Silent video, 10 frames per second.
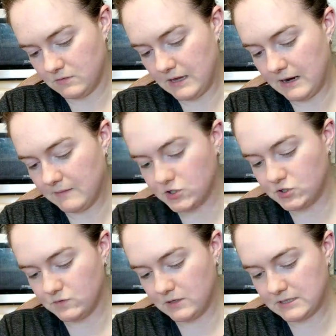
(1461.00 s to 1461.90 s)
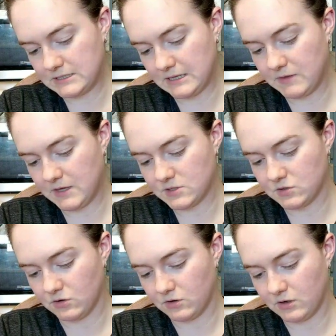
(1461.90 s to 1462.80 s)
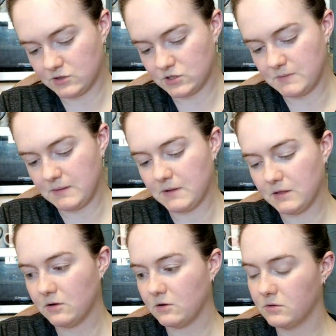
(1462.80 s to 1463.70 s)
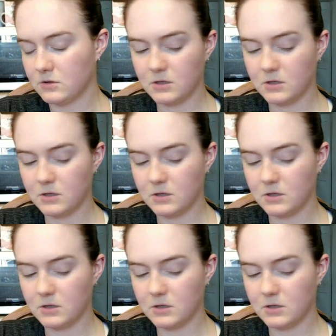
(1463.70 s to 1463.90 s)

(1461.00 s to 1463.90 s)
And I'm just doing the same thing as earlier. I just made my little